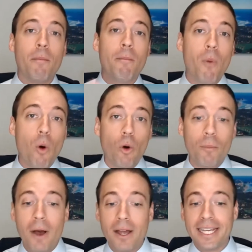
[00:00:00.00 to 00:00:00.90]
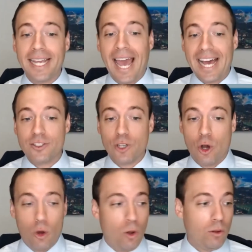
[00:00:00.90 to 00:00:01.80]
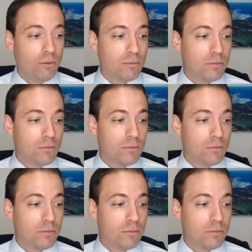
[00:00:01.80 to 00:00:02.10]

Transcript: more money as a whole.